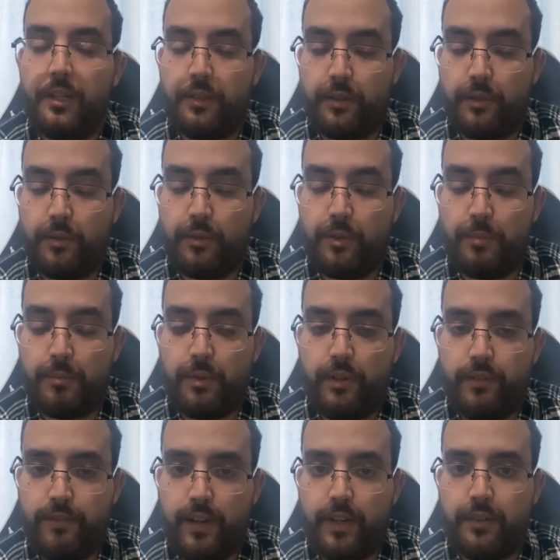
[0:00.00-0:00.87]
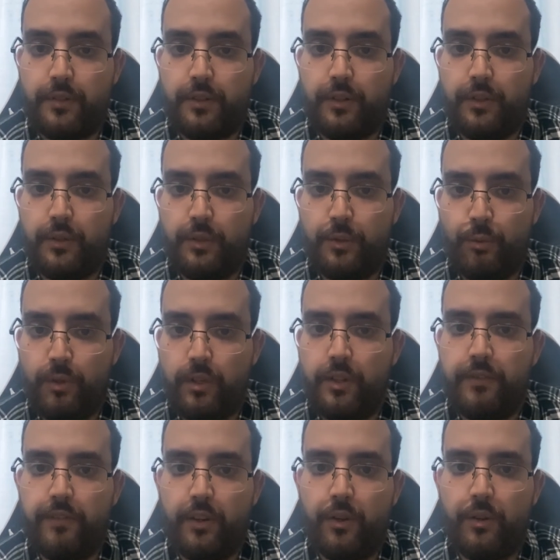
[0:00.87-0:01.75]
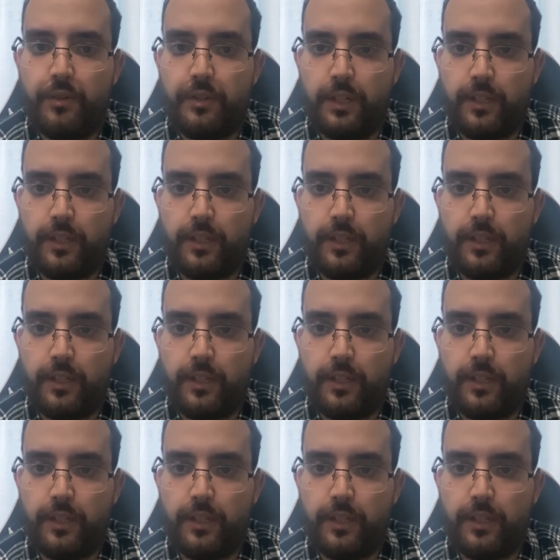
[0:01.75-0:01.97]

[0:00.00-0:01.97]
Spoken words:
the more faster your workflows